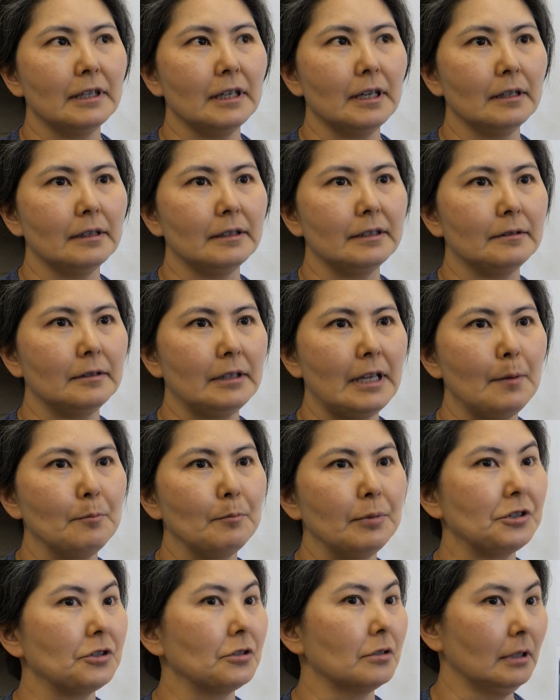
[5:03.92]
the
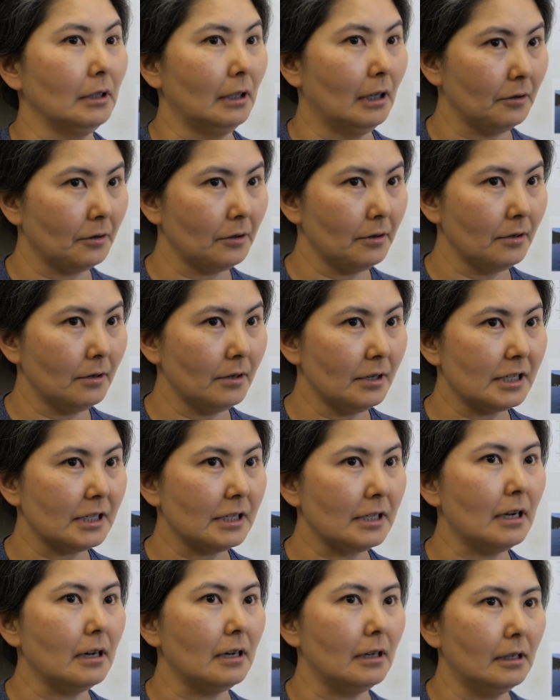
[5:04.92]
temperature loggers
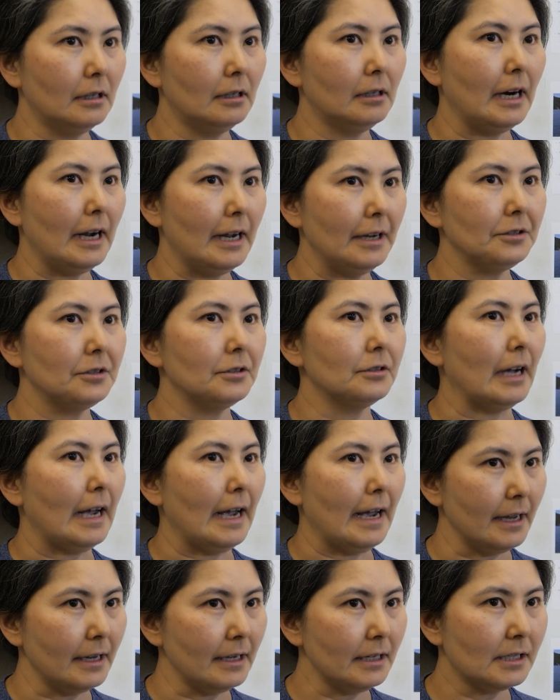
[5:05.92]
that are under
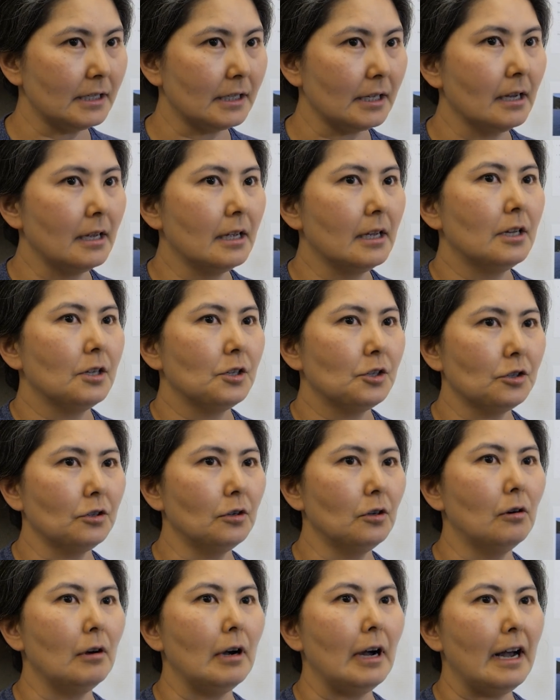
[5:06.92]
ice.
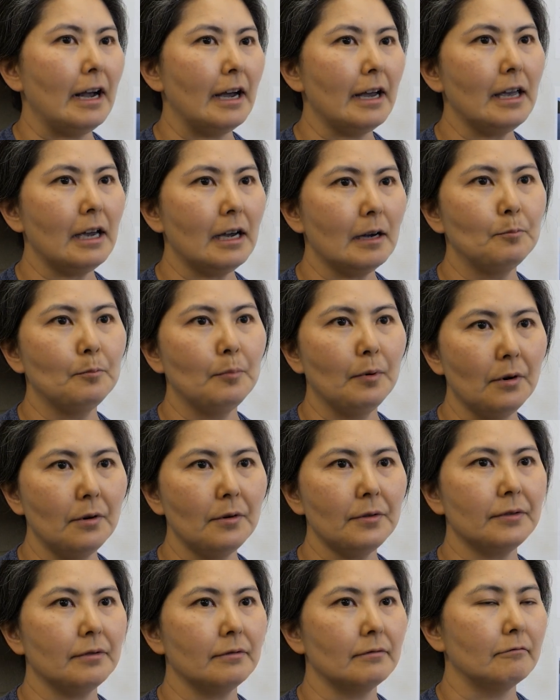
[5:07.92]
So I have
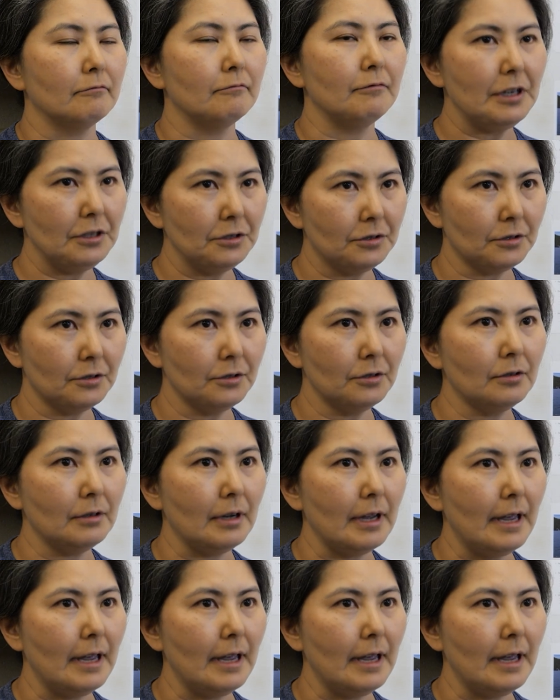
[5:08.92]
both winter